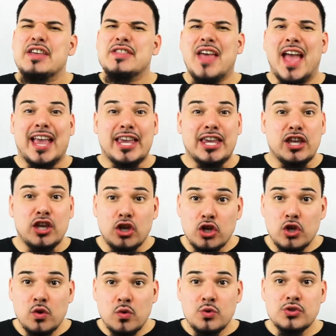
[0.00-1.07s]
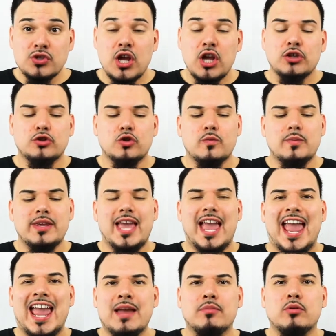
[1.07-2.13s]
that he used to
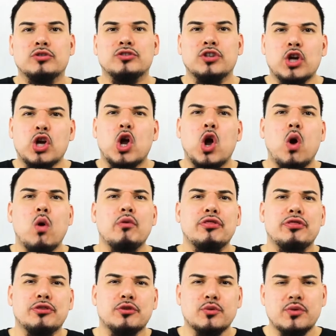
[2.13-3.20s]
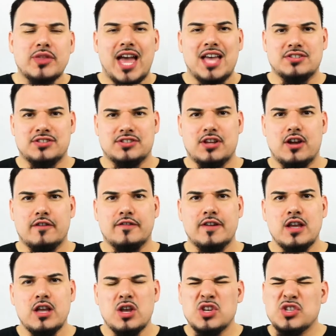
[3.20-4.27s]
be able to go through that stuff.
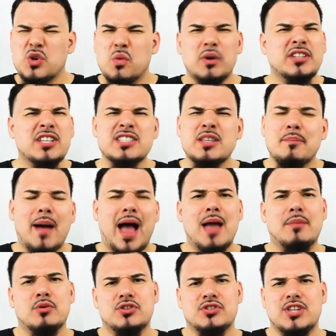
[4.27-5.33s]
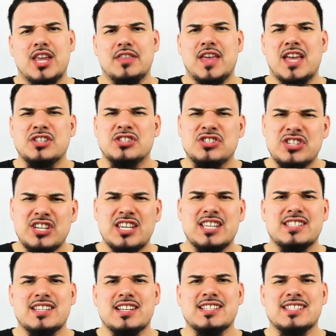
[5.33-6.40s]
So what does the Bible say that
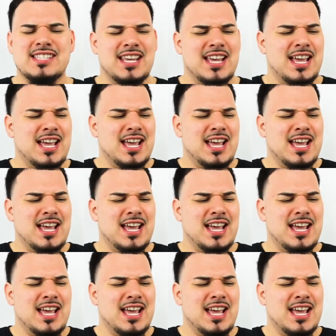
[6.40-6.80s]
Jesus